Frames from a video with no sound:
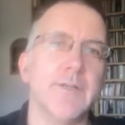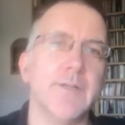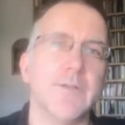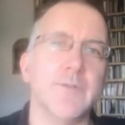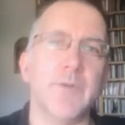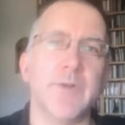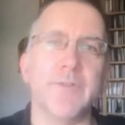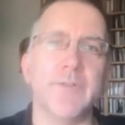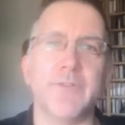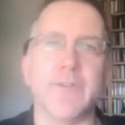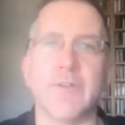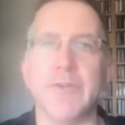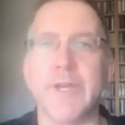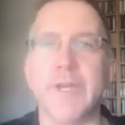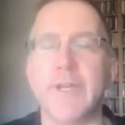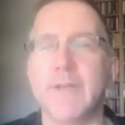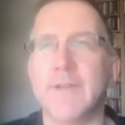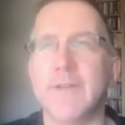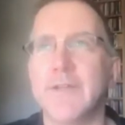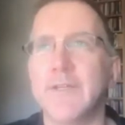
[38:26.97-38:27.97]
one of the
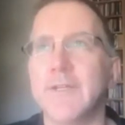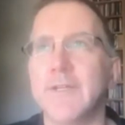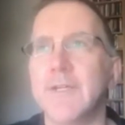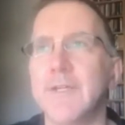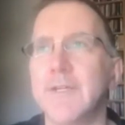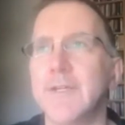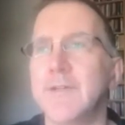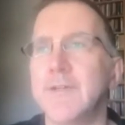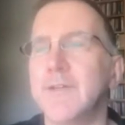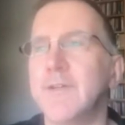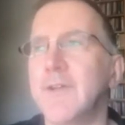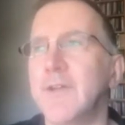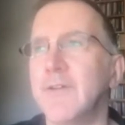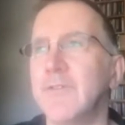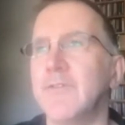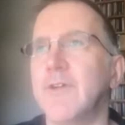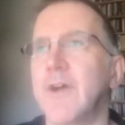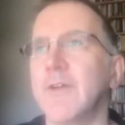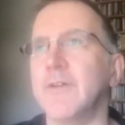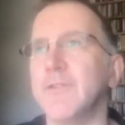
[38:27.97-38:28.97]
great
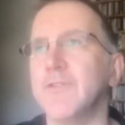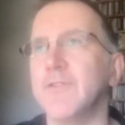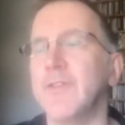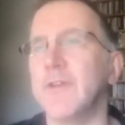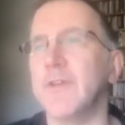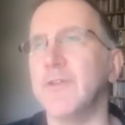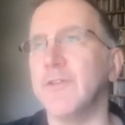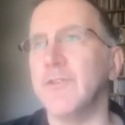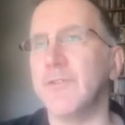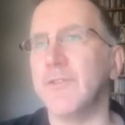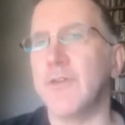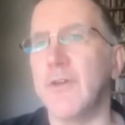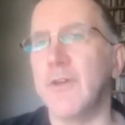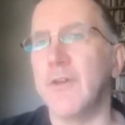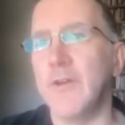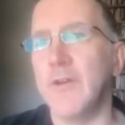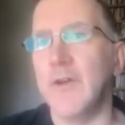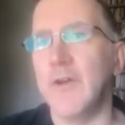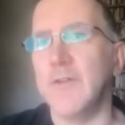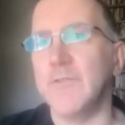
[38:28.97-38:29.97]
Wagner singers
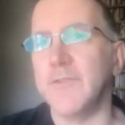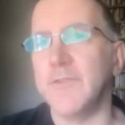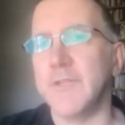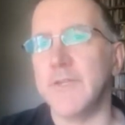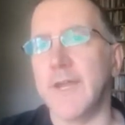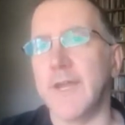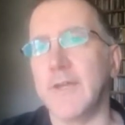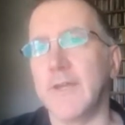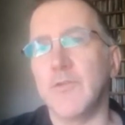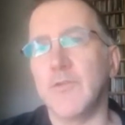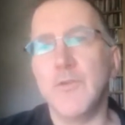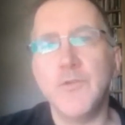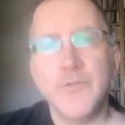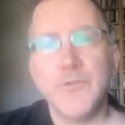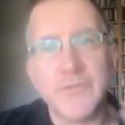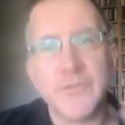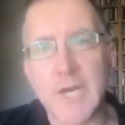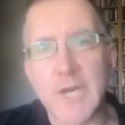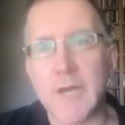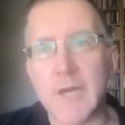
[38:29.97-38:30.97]
of the day,
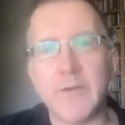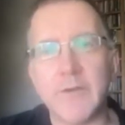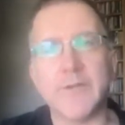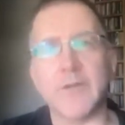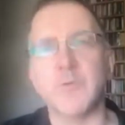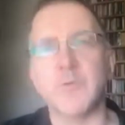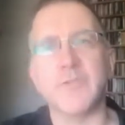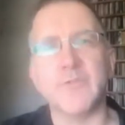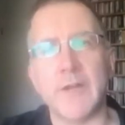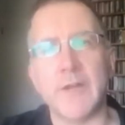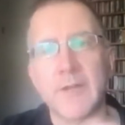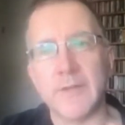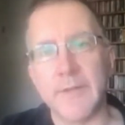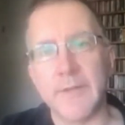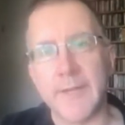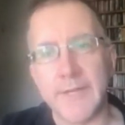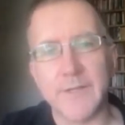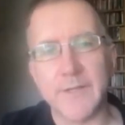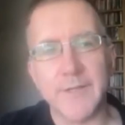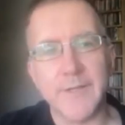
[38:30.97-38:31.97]
whose childhood was not
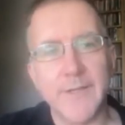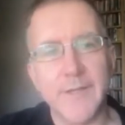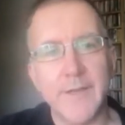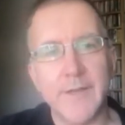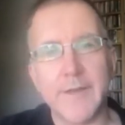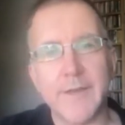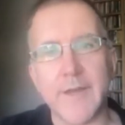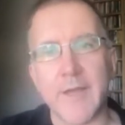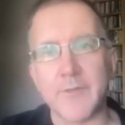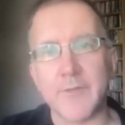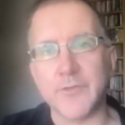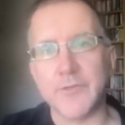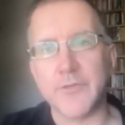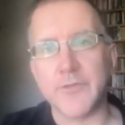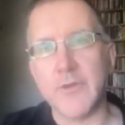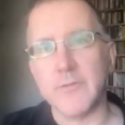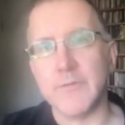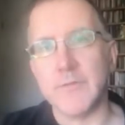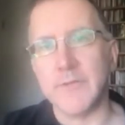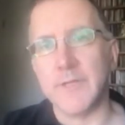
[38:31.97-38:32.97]
unlike Cather's
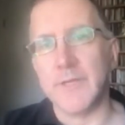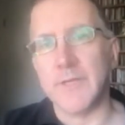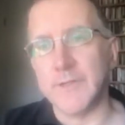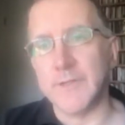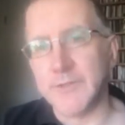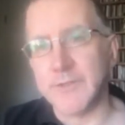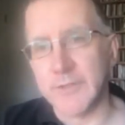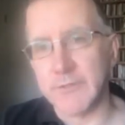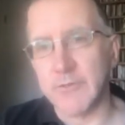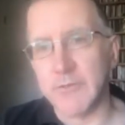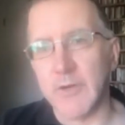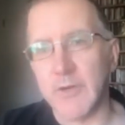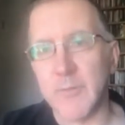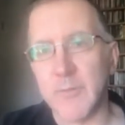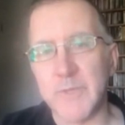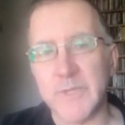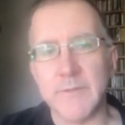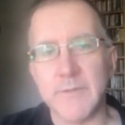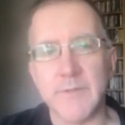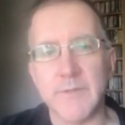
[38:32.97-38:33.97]
own. She had grown
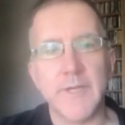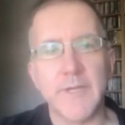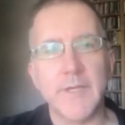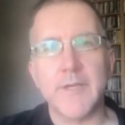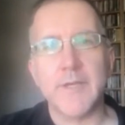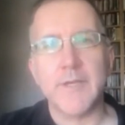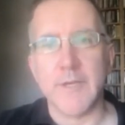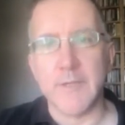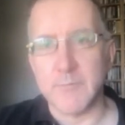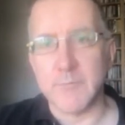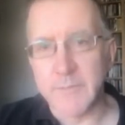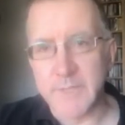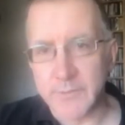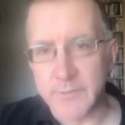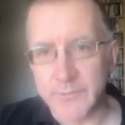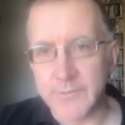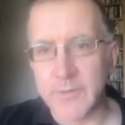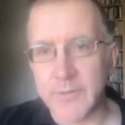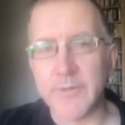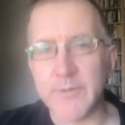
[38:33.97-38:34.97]
up in
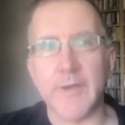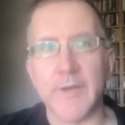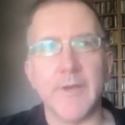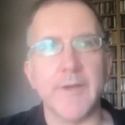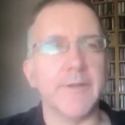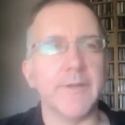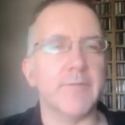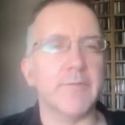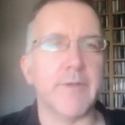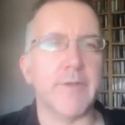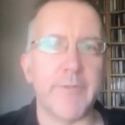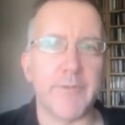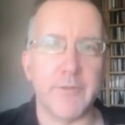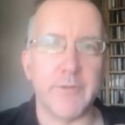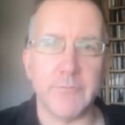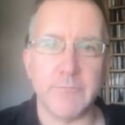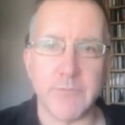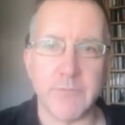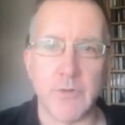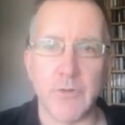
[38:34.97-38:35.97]
Minnesota in a
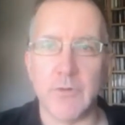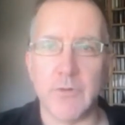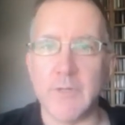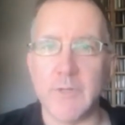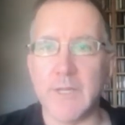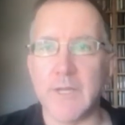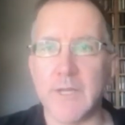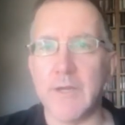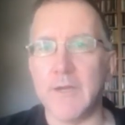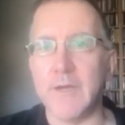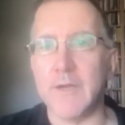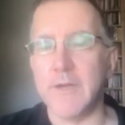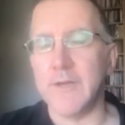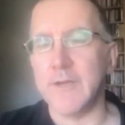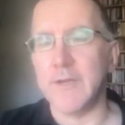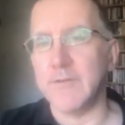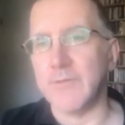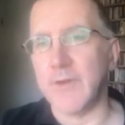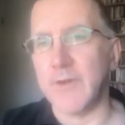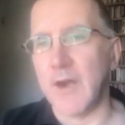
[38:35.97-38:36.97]
rather rural
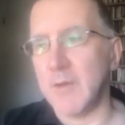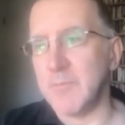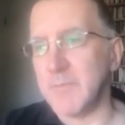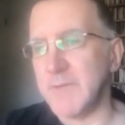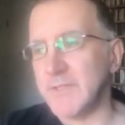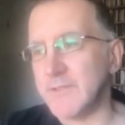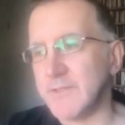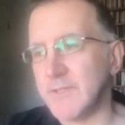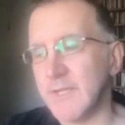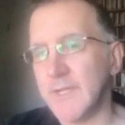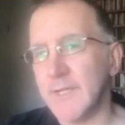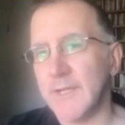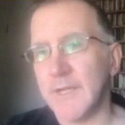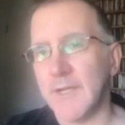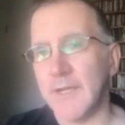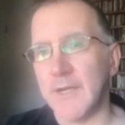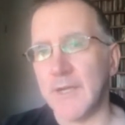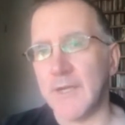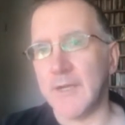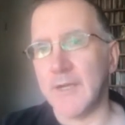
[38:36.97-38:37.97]
environment,
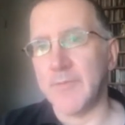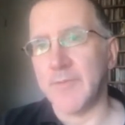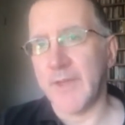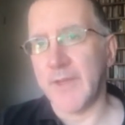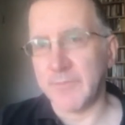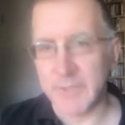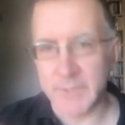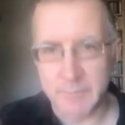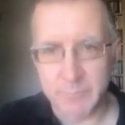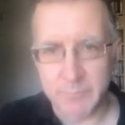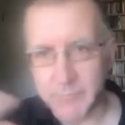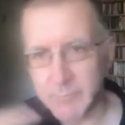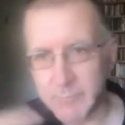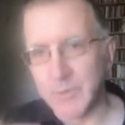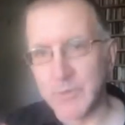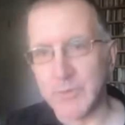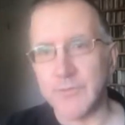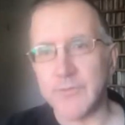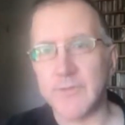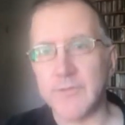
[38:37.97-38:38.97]
having
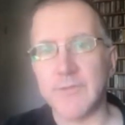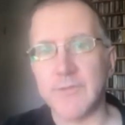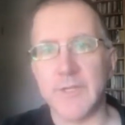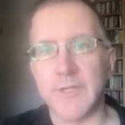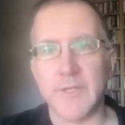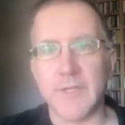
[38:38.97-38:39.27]
moved